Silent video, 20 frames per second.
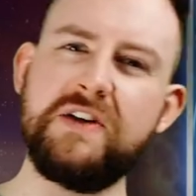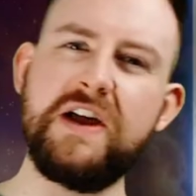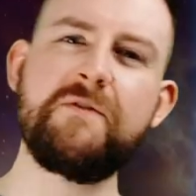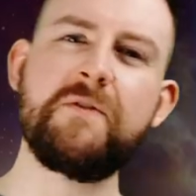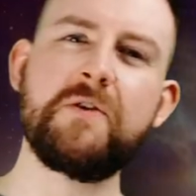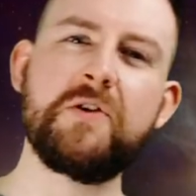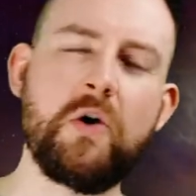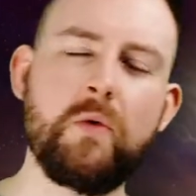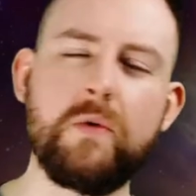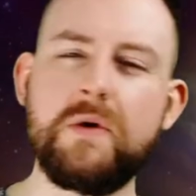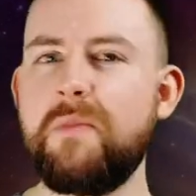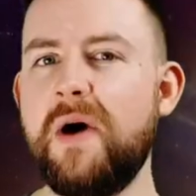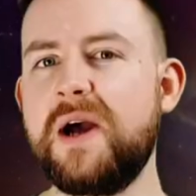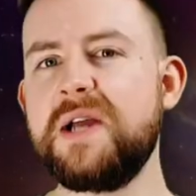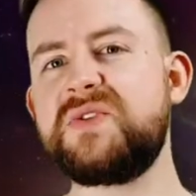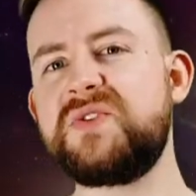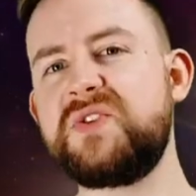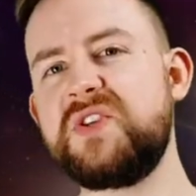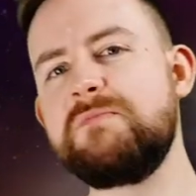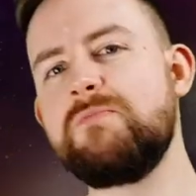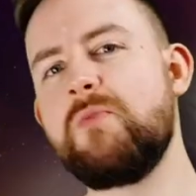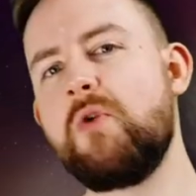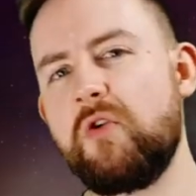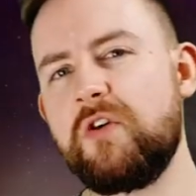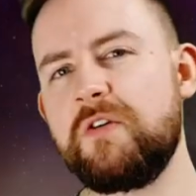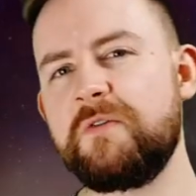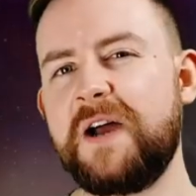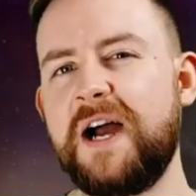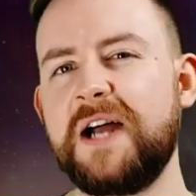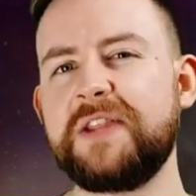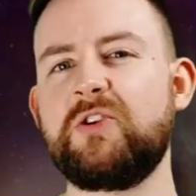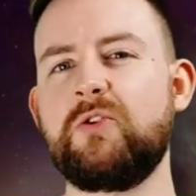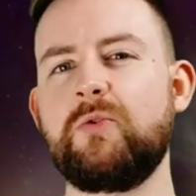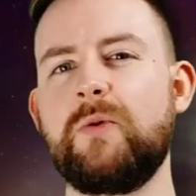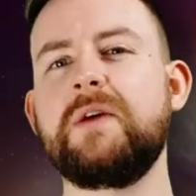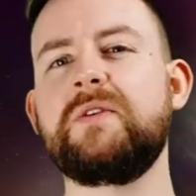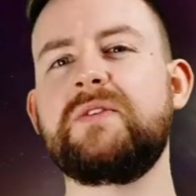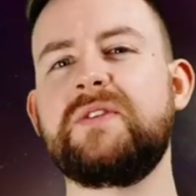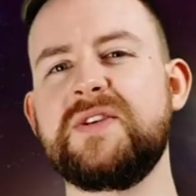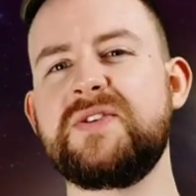never know, we might see more of that
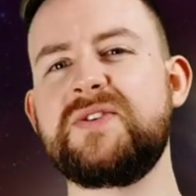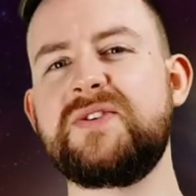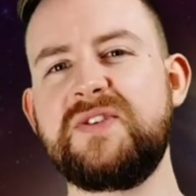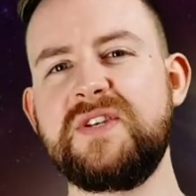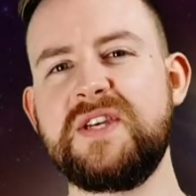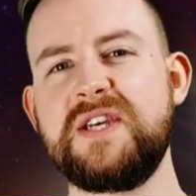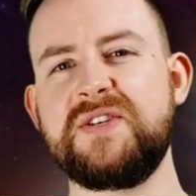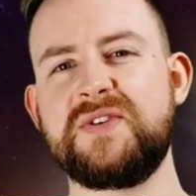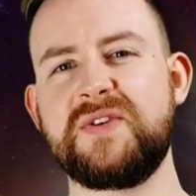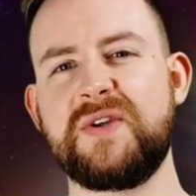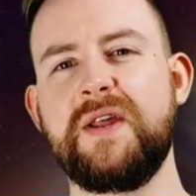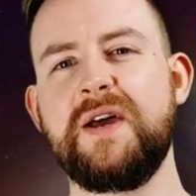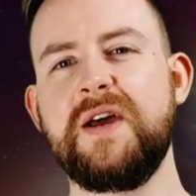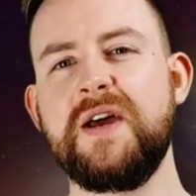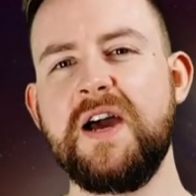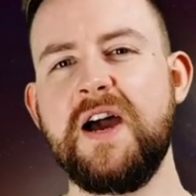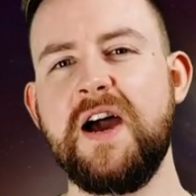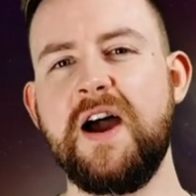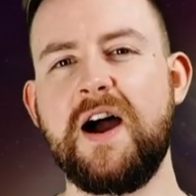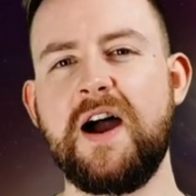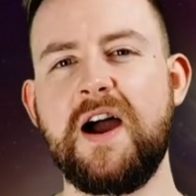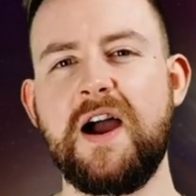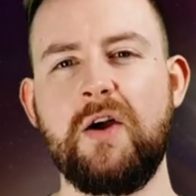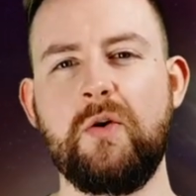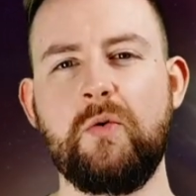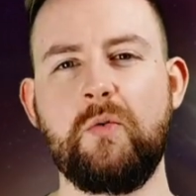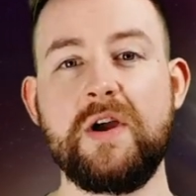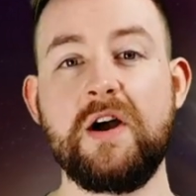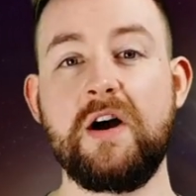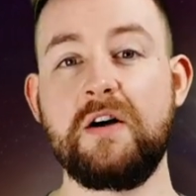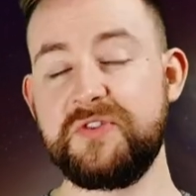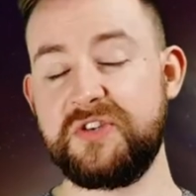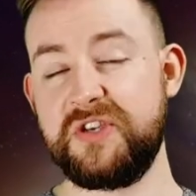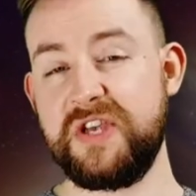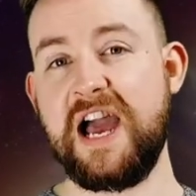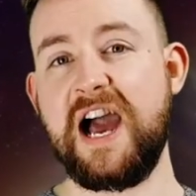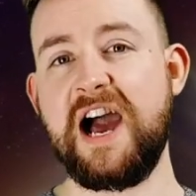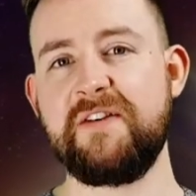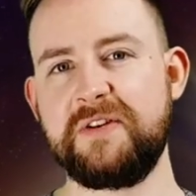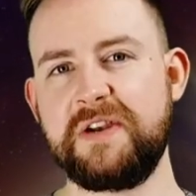throughout this season. Uh, we obviously
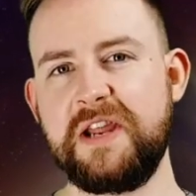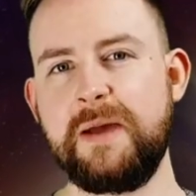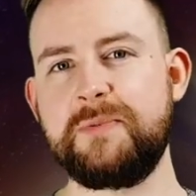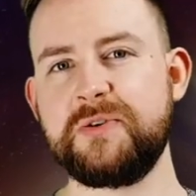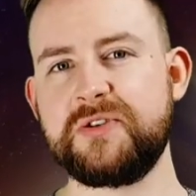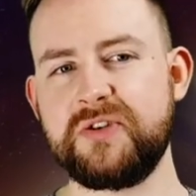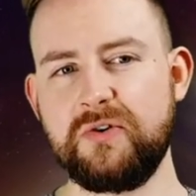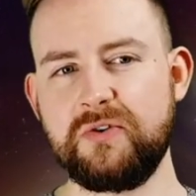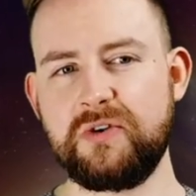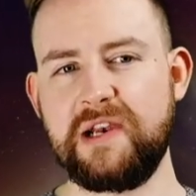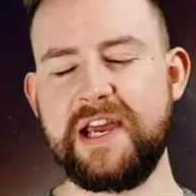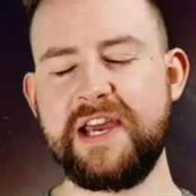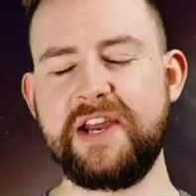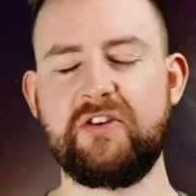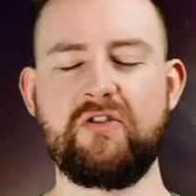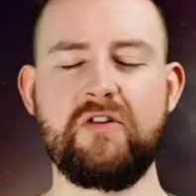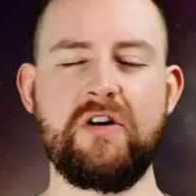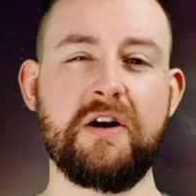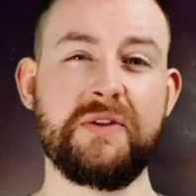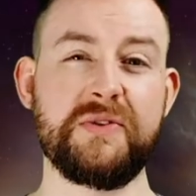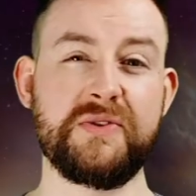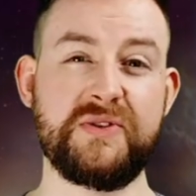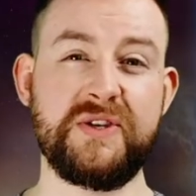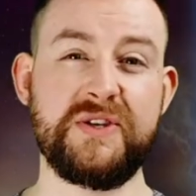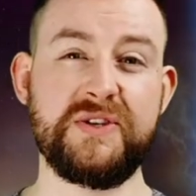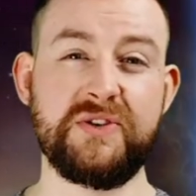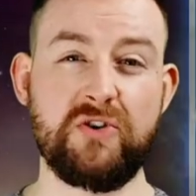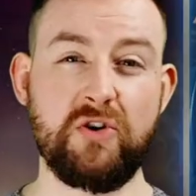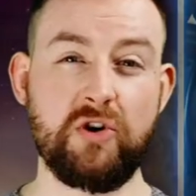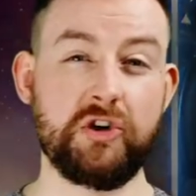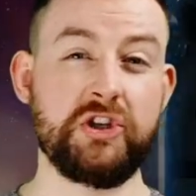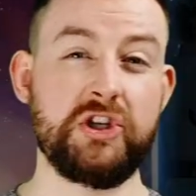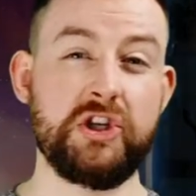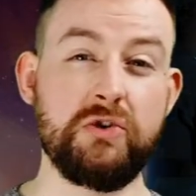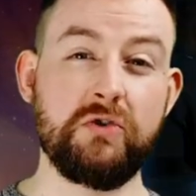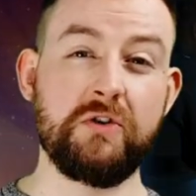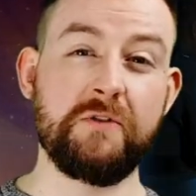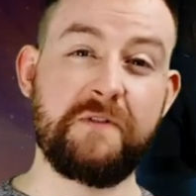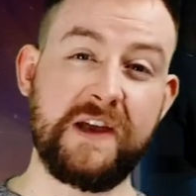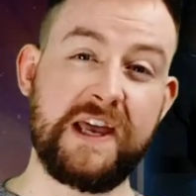have an episode later on in the season called
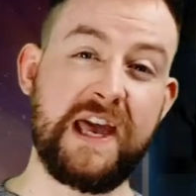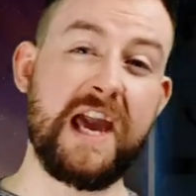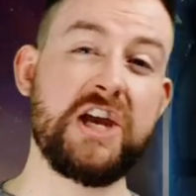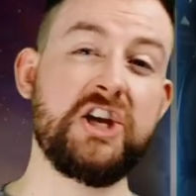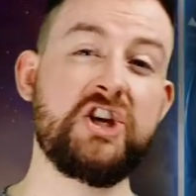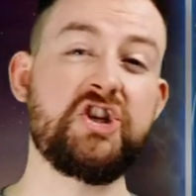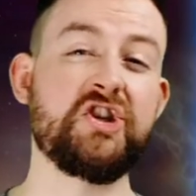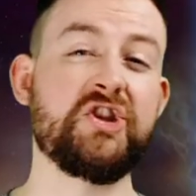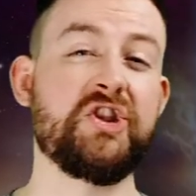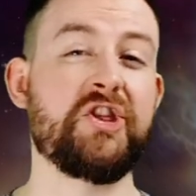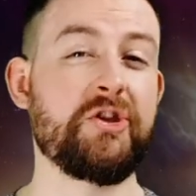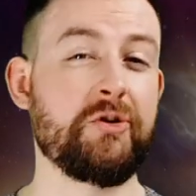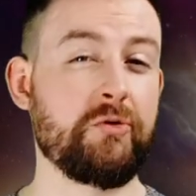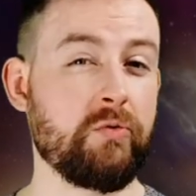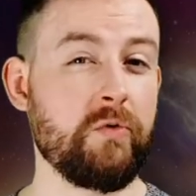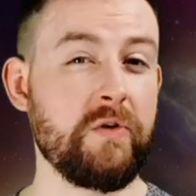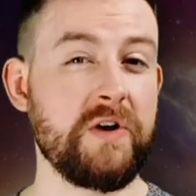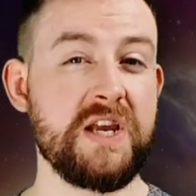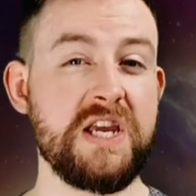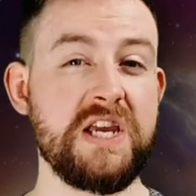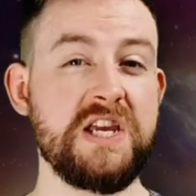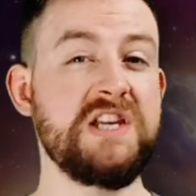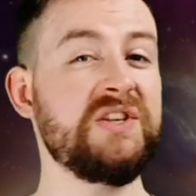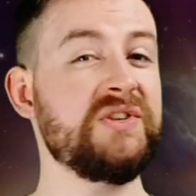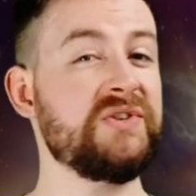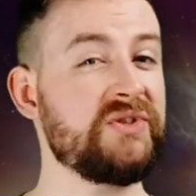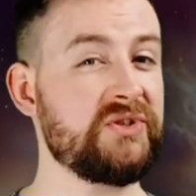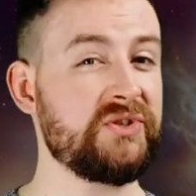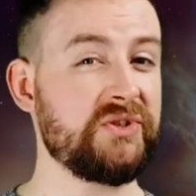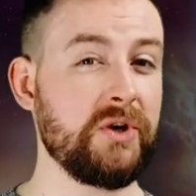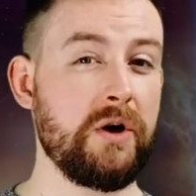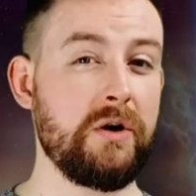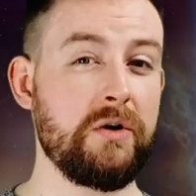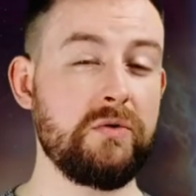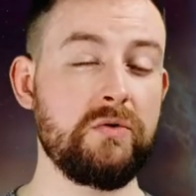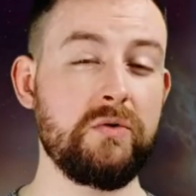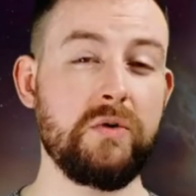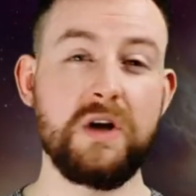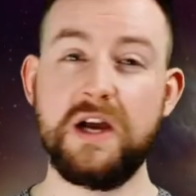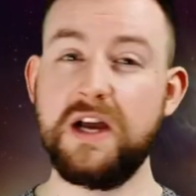Unification three,
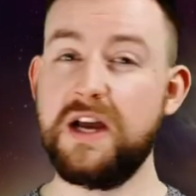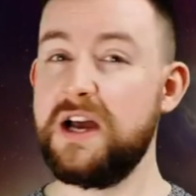so